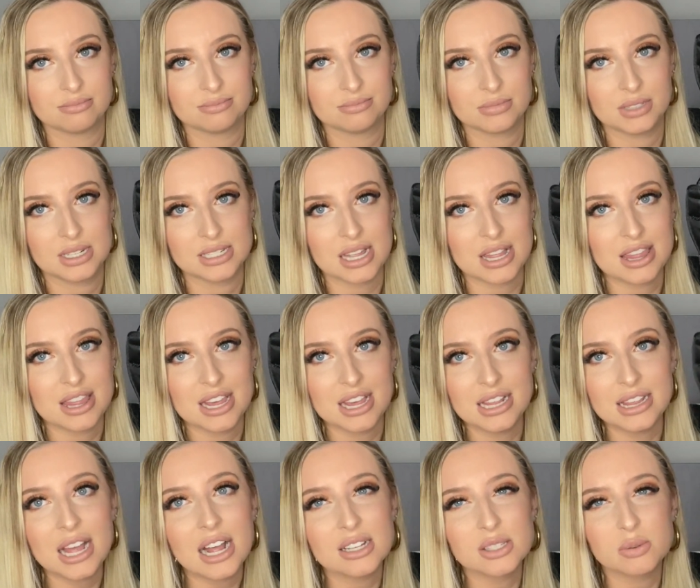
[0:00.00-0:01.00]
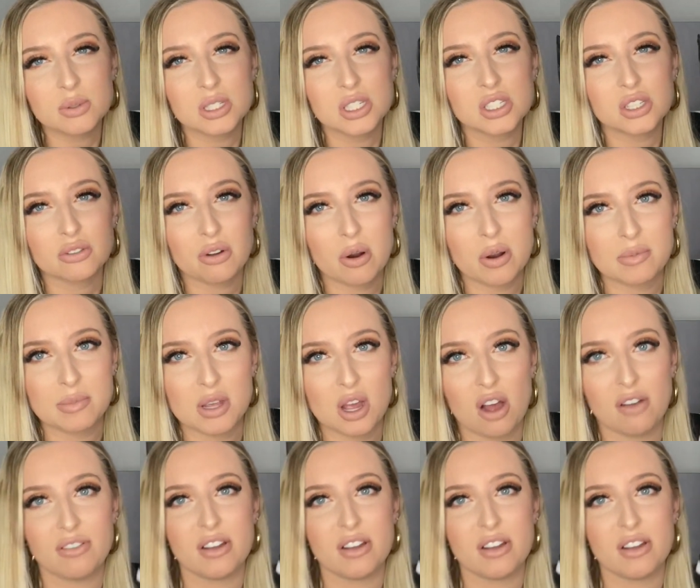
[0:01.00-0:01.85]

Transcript: because I think that's what's throwing me off.